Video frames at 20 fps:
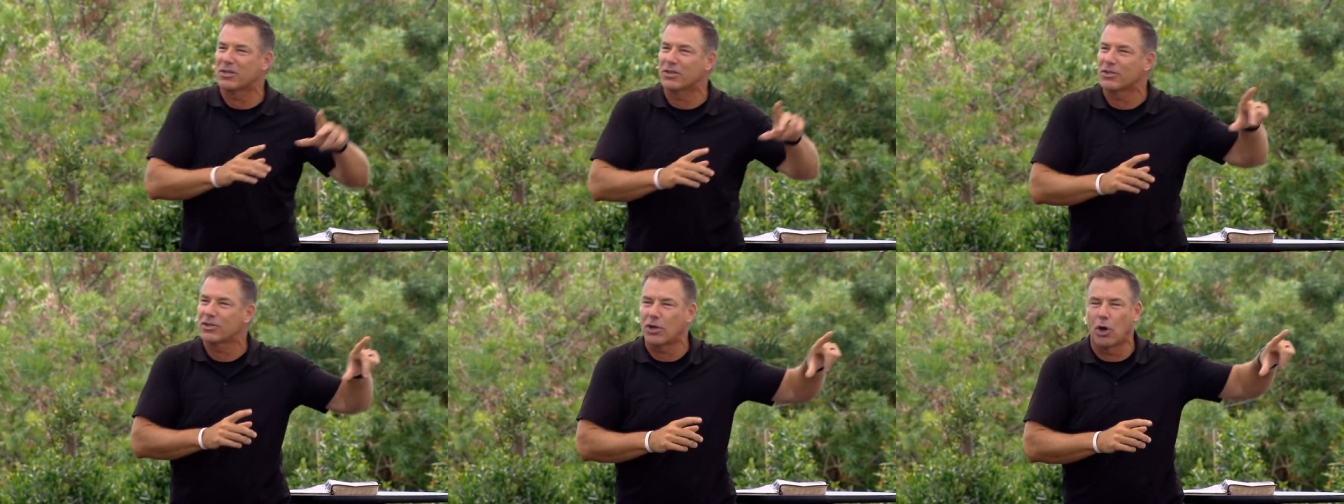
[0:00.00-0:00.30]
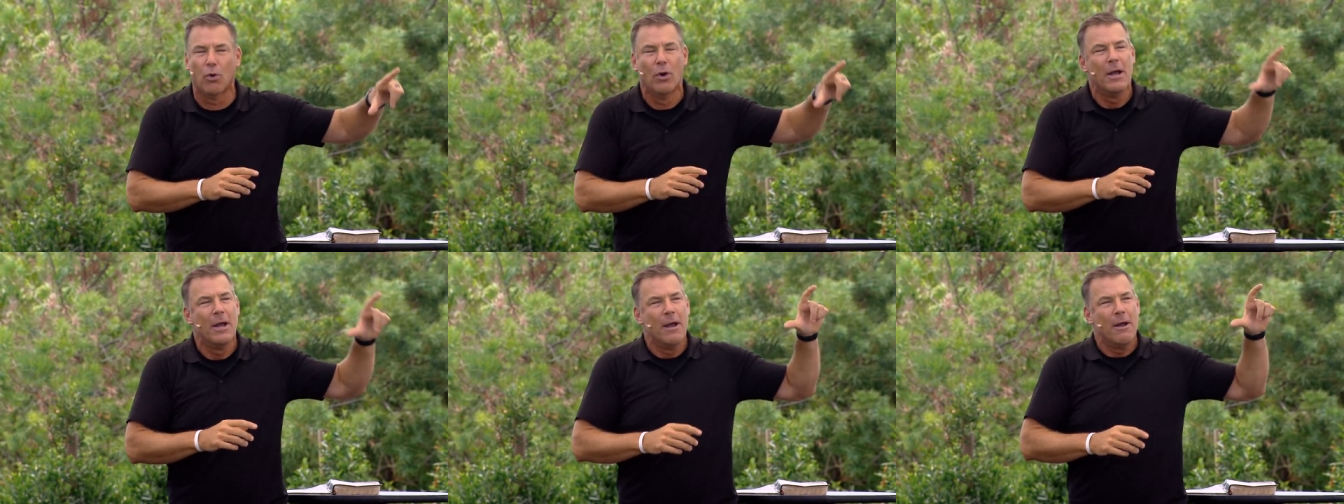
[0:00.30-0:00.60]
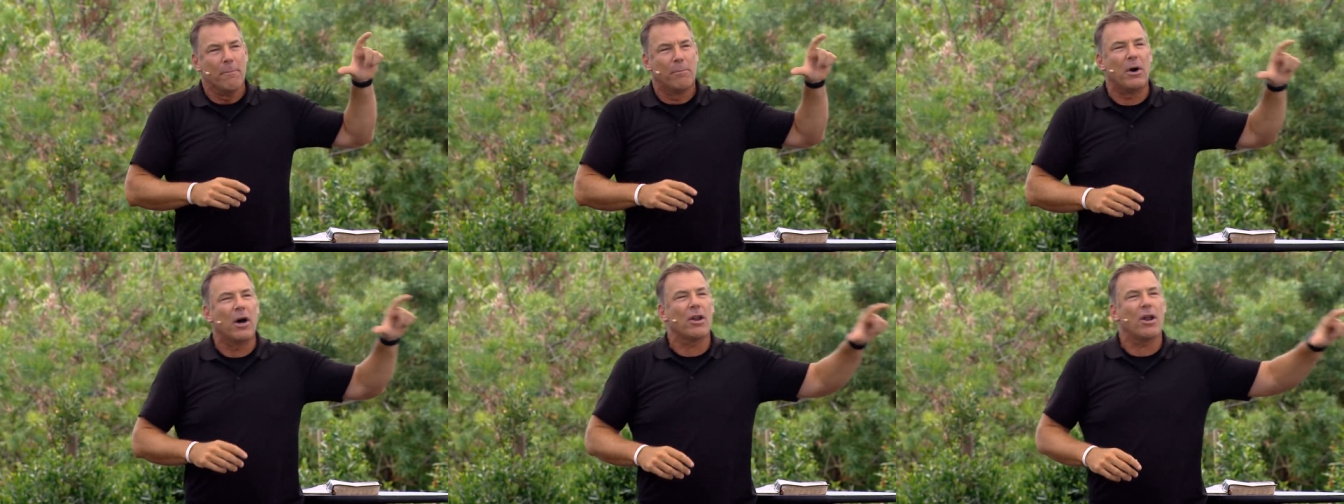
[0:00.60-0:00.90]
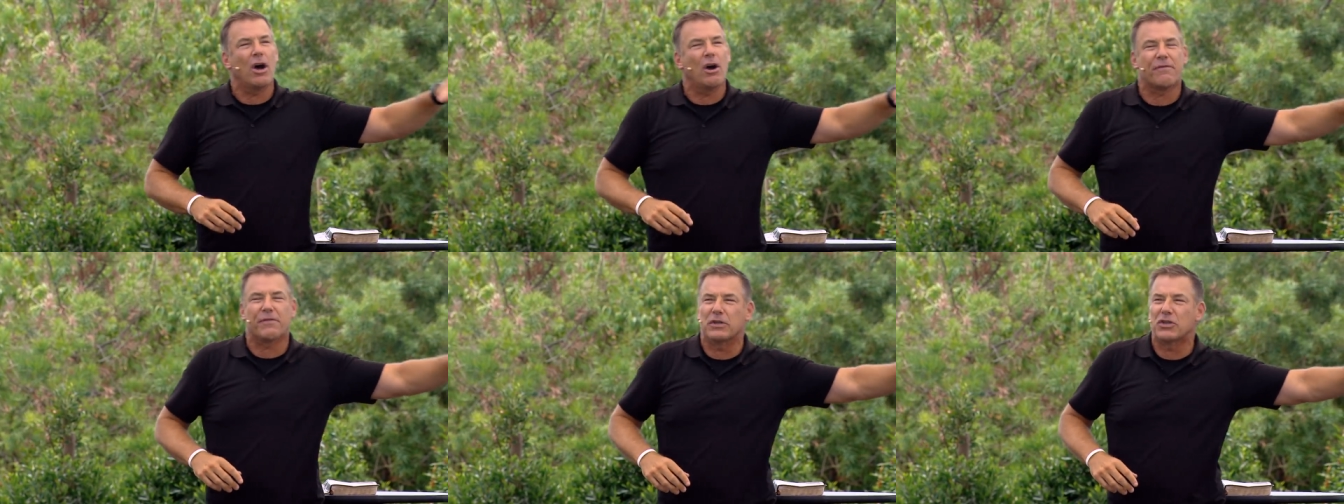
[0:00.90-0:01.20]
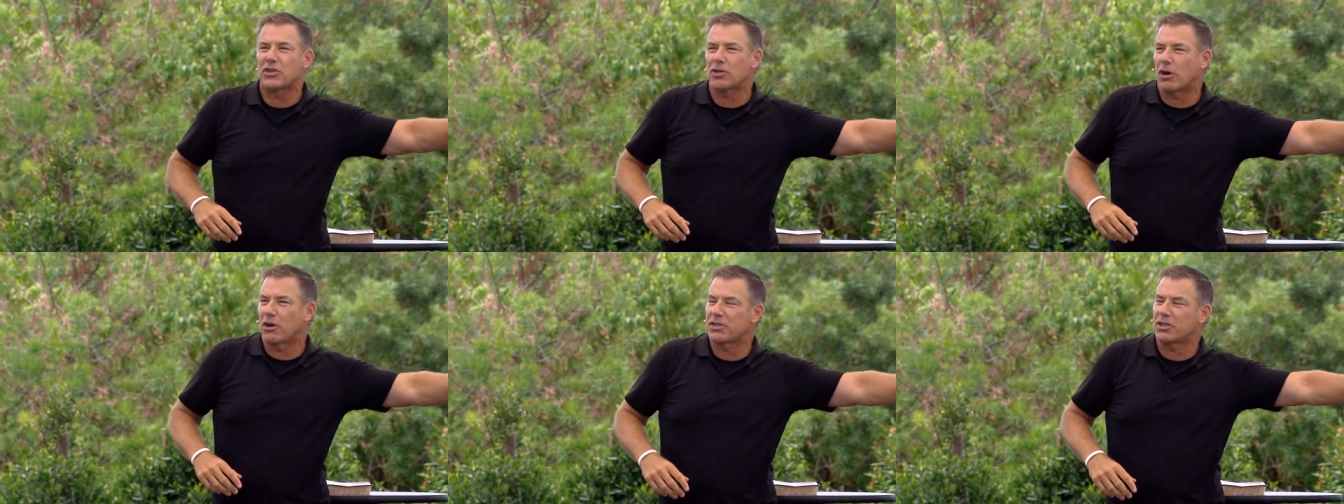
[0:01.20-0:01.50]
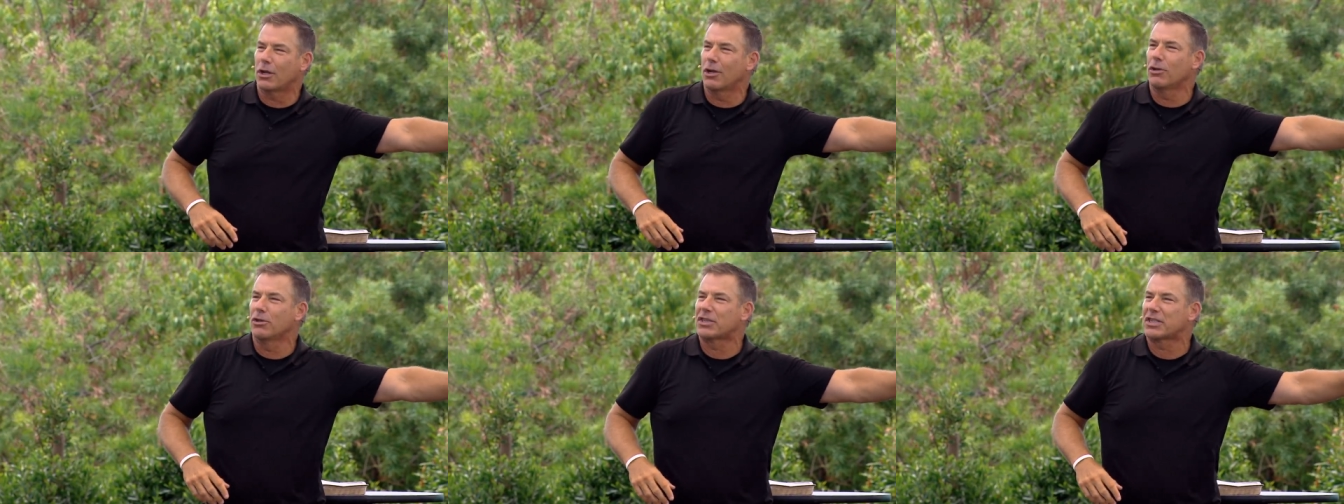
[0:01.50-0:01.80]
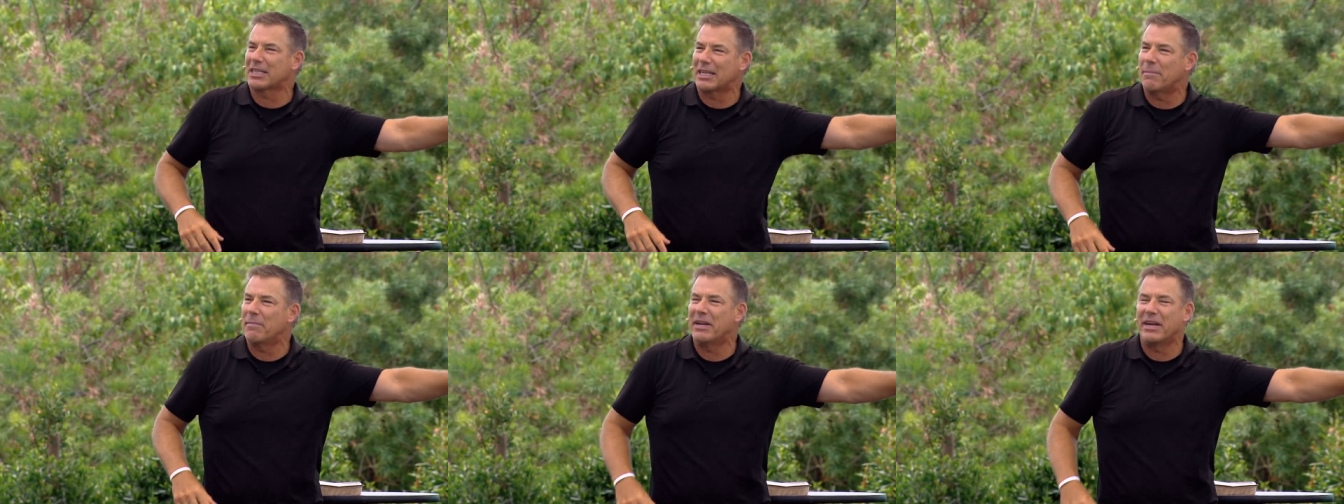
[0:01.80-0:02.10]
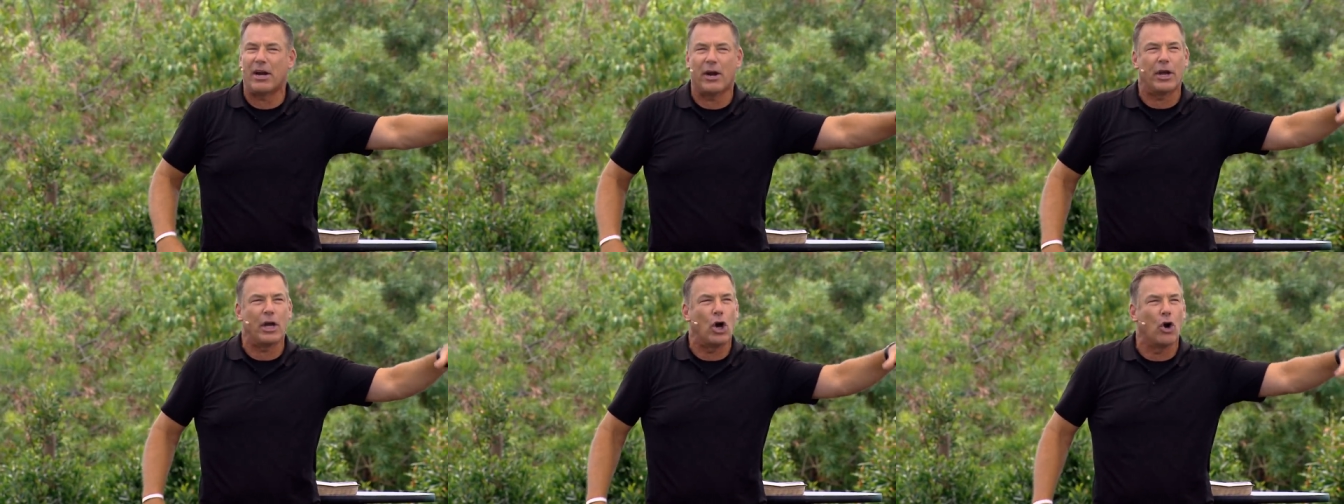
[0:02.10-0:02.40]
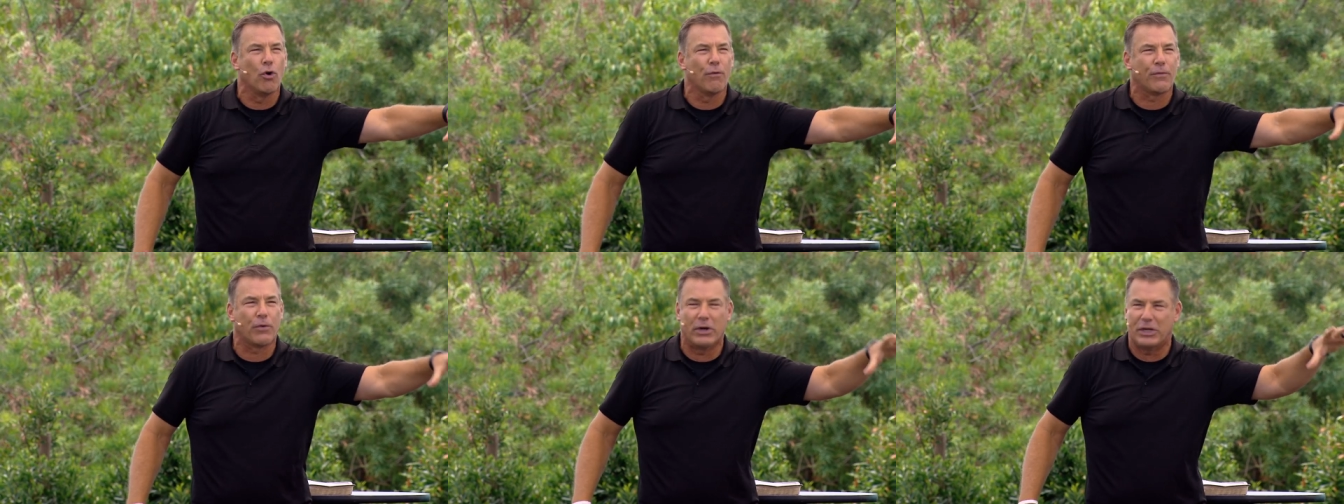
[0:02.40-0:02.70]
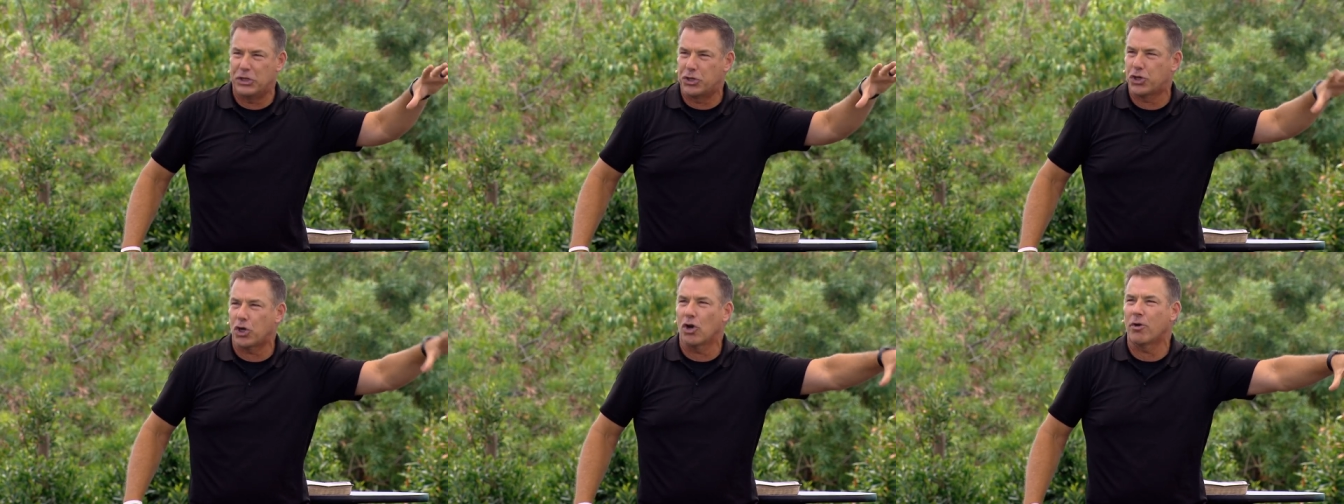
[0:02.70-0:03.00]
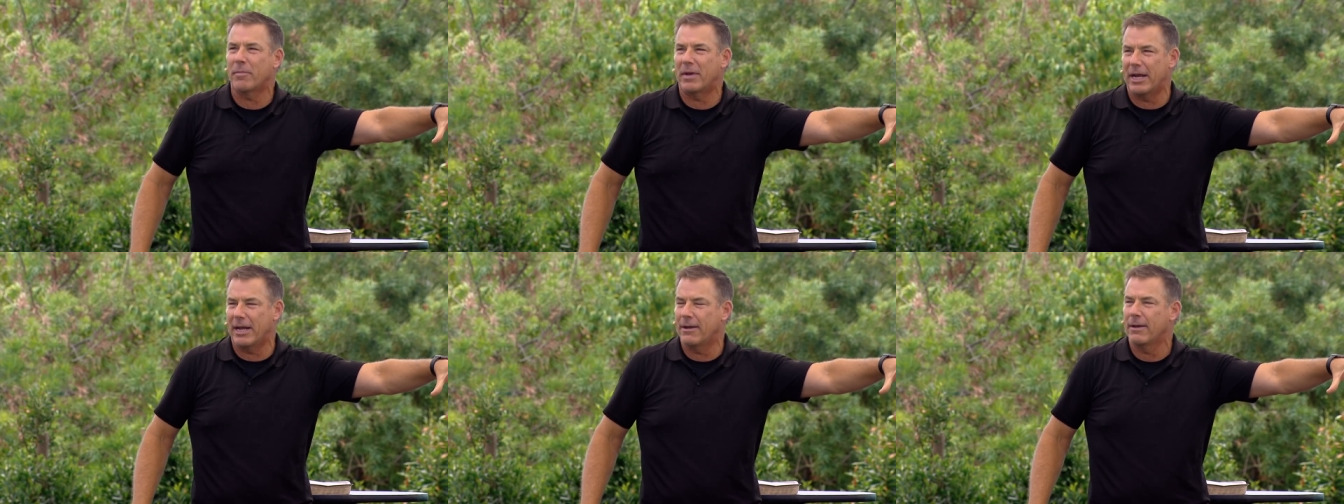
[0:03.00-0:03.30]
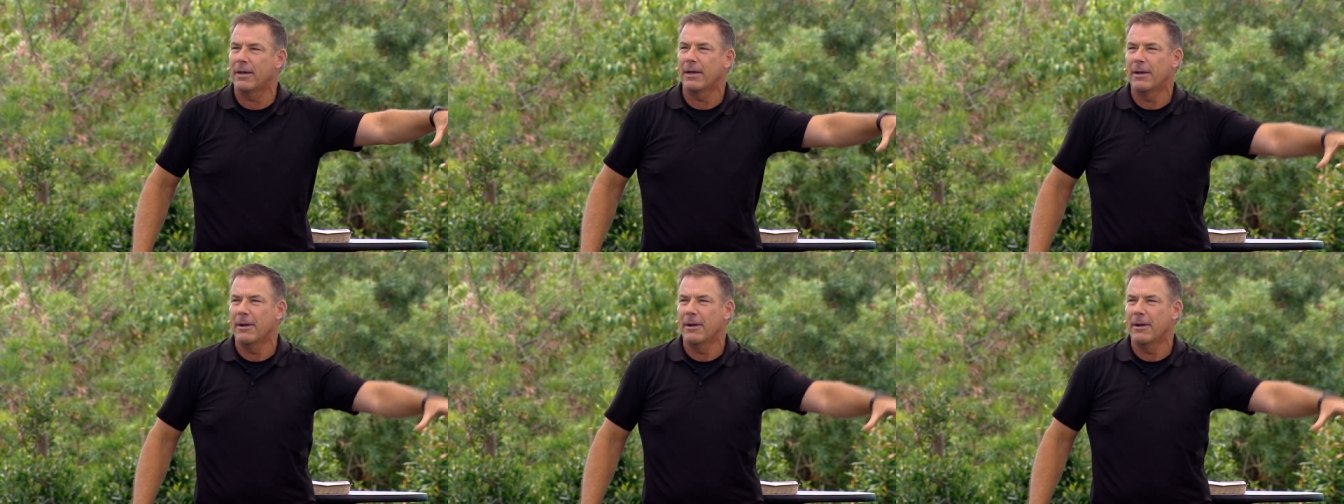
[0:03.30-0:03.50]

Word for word: And so Bonhoeffer starts a little seminary over in Germany,